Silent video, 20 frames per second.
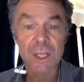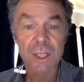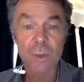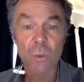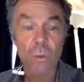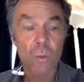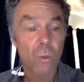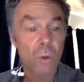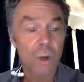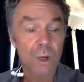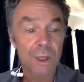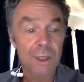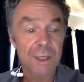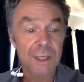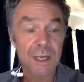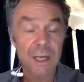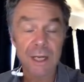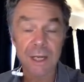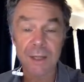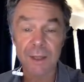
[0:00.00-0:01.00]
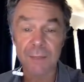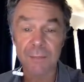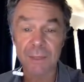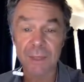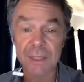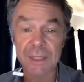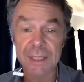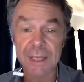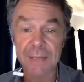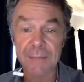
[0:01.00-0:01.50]
So what the
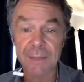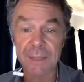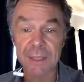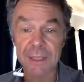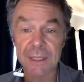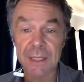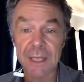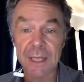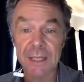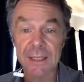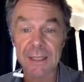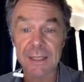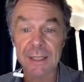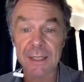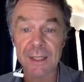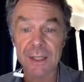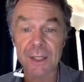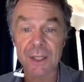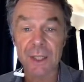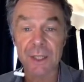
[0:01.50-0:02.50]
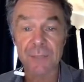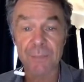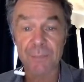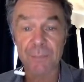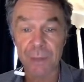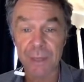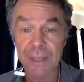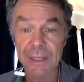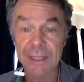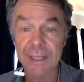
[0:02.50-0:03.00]
print statement does is it's just
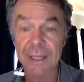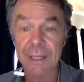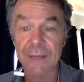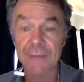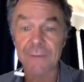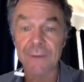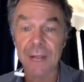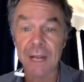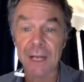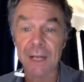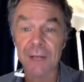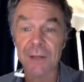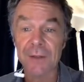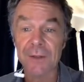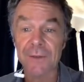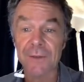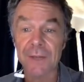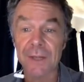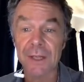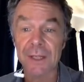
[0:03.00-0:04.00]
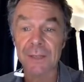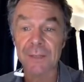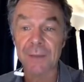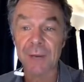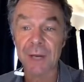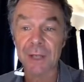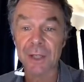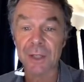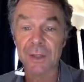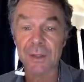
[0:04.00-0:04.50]
printing the values of the
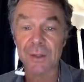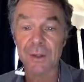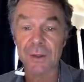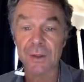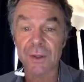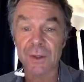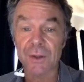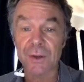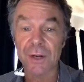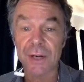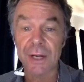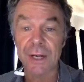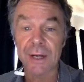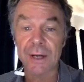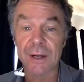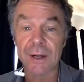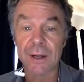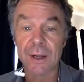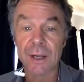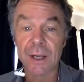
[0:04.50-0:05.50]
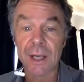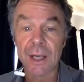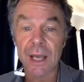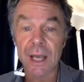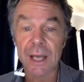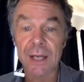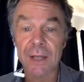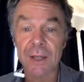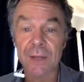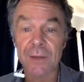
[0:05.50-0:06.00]
expressions on the screen,
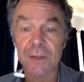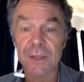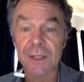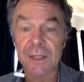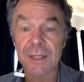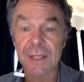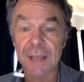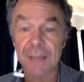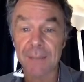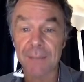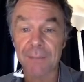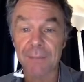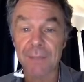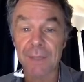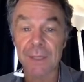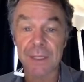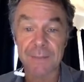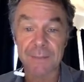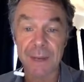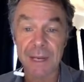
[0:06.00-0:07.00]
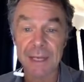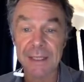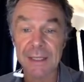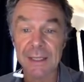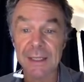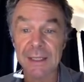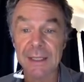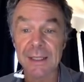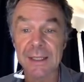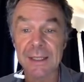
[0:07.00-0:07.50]
and it uses
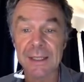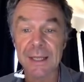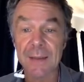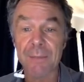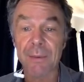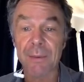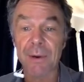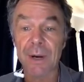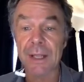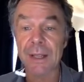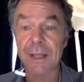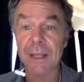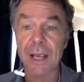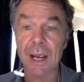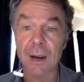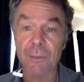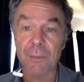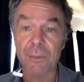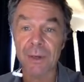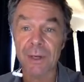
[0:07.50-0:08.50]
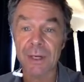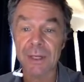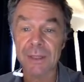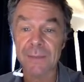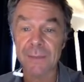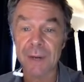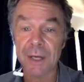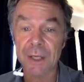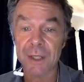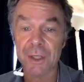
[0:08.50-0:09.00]
spaces to separate the output
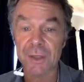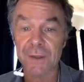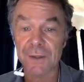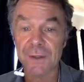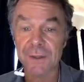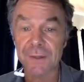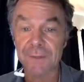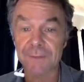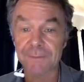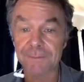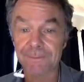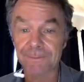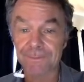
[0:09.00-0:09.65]
expressions.